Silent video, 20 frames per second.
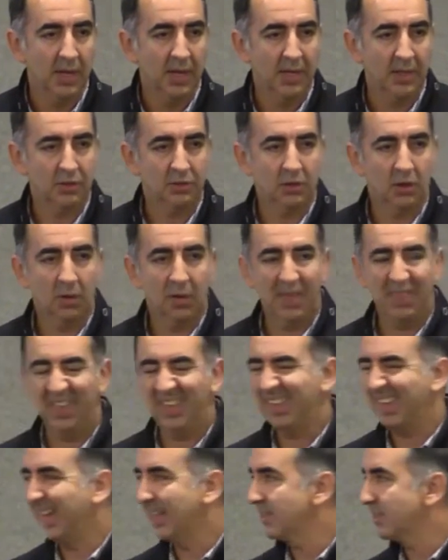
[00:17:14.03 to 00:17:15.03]
And so I
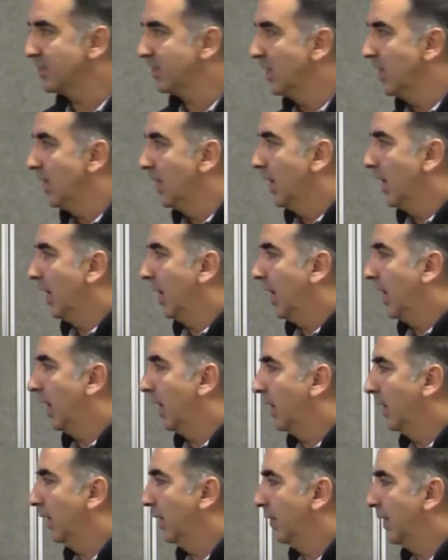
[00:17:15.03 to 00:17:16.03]
think that's
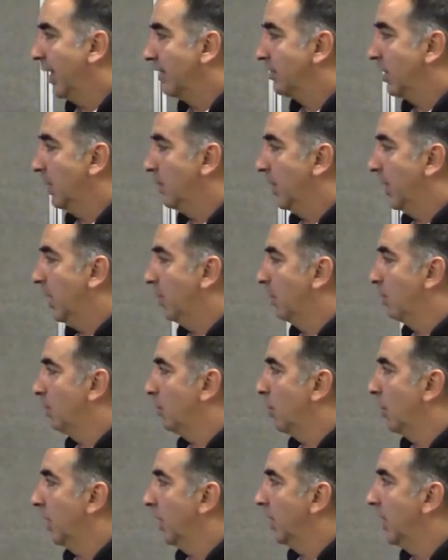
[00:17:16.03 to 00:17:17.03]
going to become
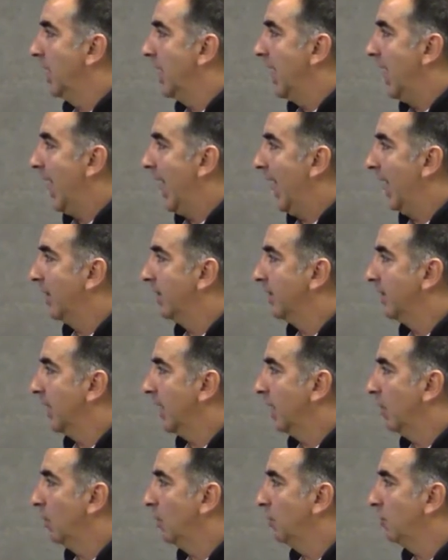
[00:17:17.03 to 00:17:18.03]
important. And
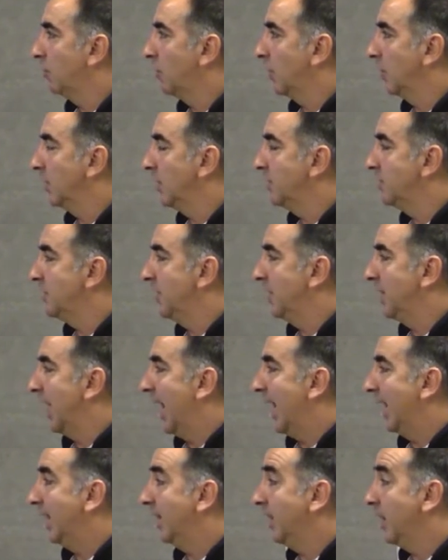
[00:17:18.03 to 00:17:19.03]
we've certainly seen
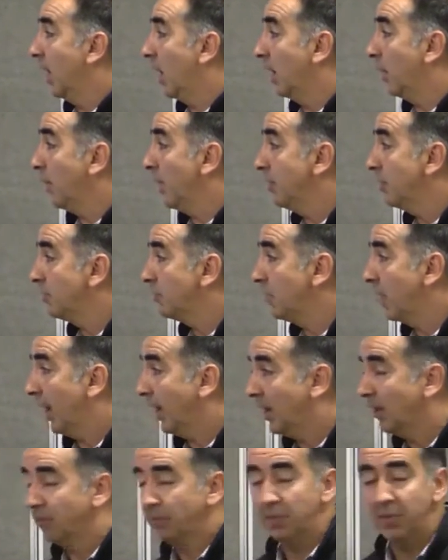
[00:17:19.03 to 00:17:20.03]
that in the auto industry. I
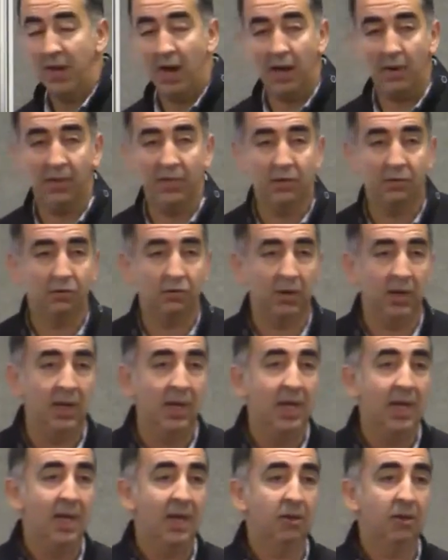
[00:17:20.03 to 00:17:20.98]
come from the auto industry.